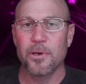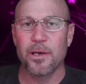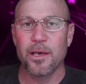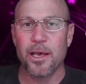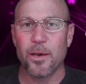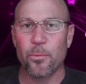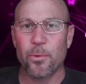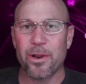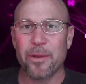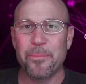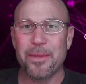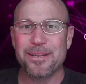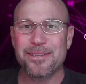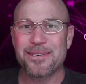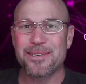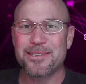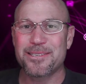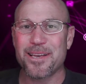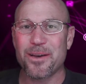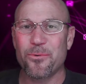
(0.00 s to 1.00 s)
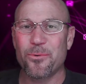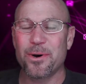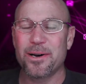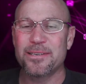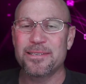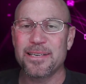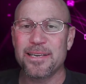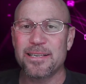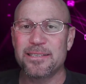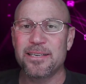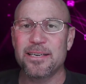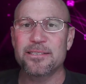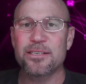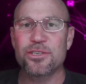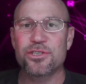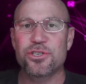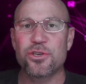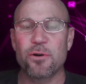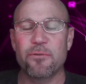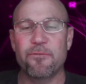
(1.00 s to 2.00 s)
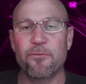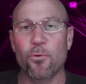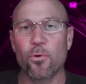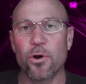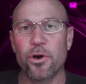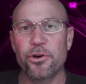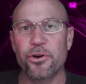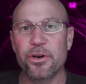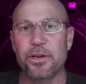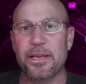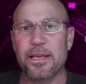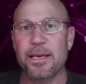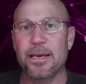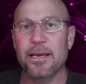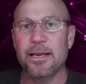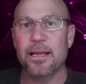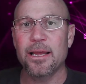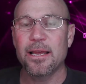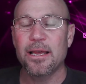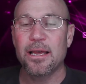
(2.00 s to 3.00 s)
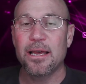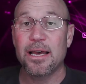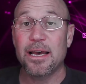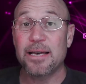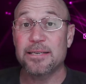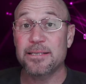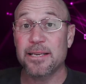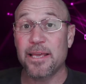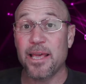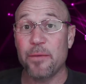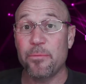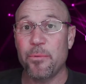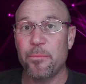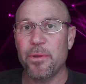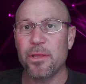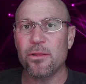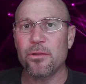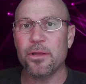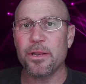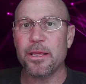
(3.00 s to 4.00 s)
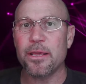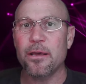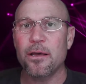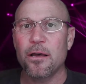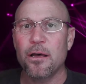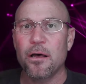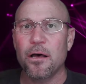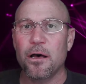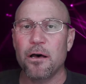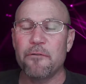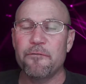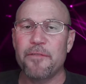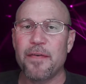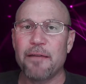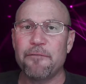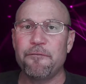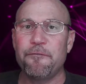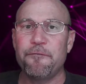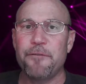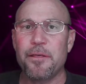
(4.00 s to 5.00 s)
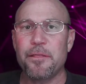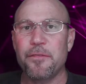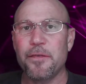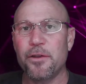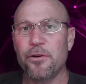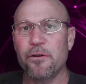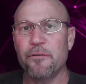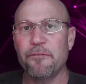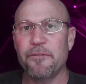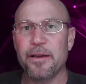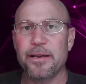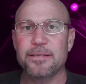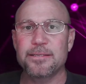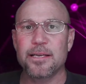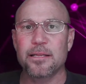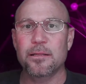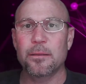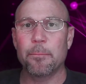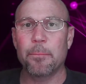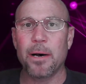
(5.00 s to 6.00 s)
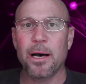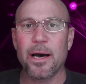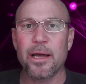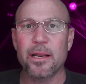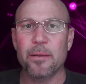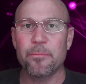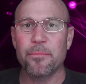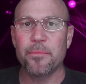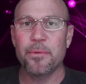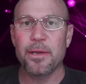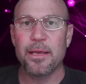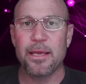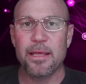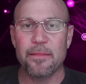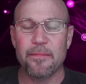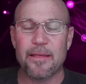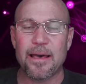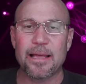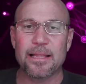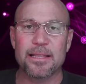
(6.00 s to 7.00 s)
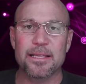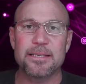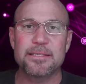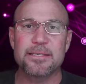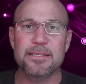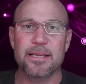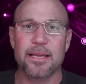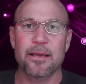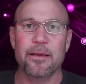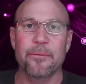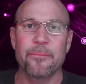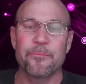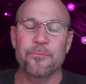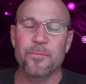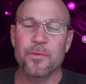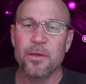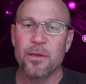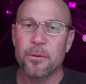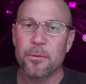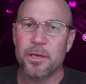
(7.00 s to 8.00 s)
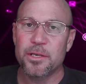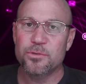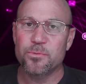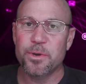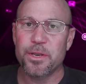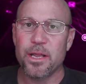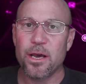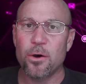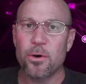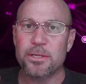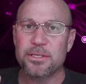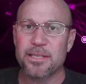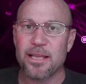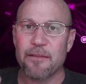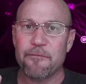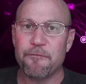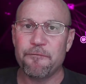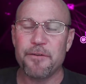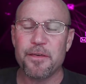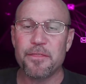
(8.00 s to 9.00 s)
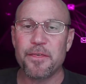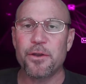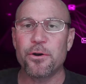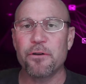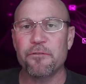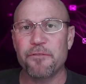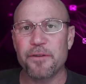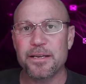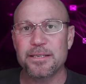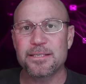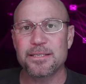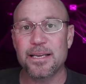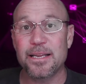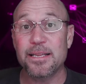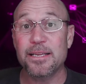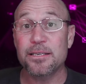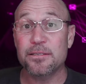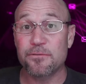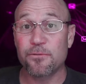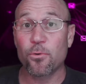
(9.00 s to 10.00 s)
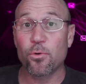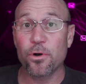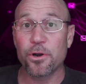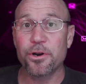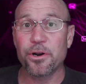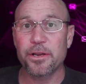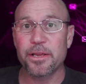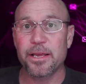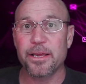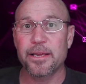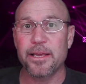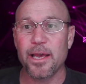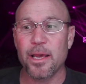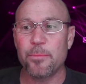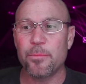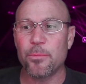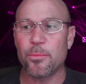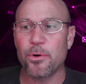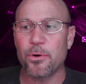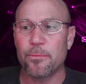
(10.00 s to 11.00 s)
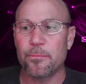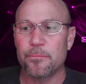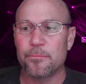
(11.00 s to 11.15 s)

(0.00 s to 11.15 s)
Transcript: And what I meant to say was it doesn't show four hundred gig as a capability of that fifth interface at the bottom in that listing, because we know it's that fifth interface that is four hundred gig capable.